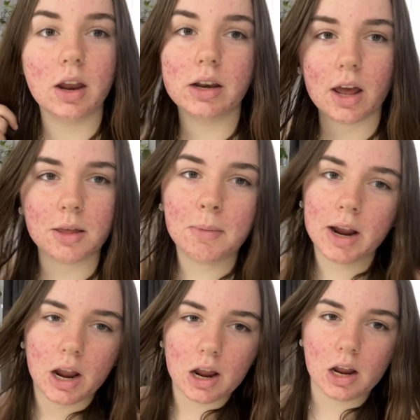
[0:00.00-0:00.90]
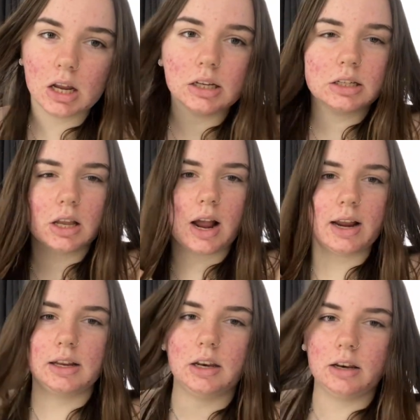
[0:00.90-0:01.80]
Now that my hair is
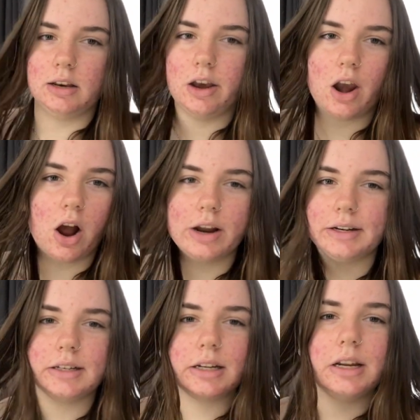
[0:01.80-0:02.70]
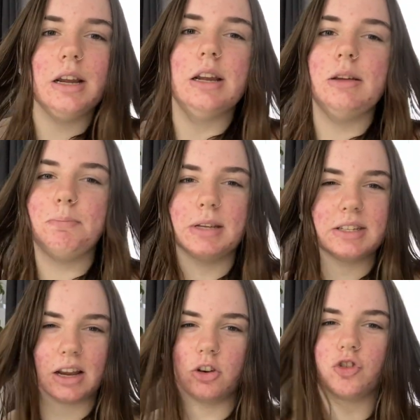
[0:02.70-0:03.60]
like
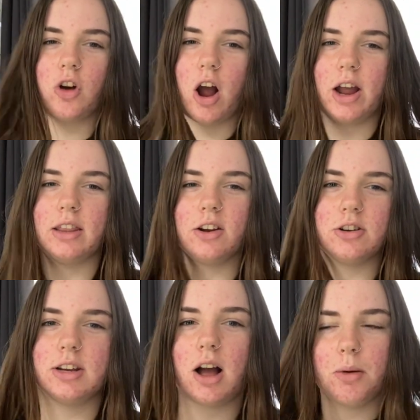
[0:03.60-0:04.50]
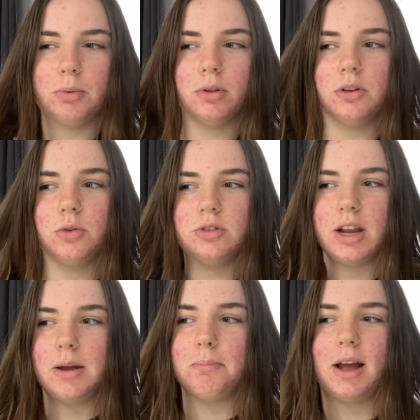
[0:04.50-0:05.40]
90% dry, there's a couple little
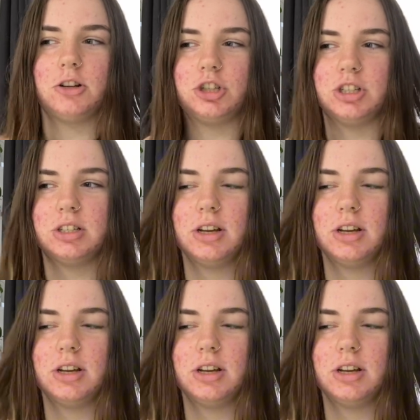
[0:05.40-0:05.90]
damp patches.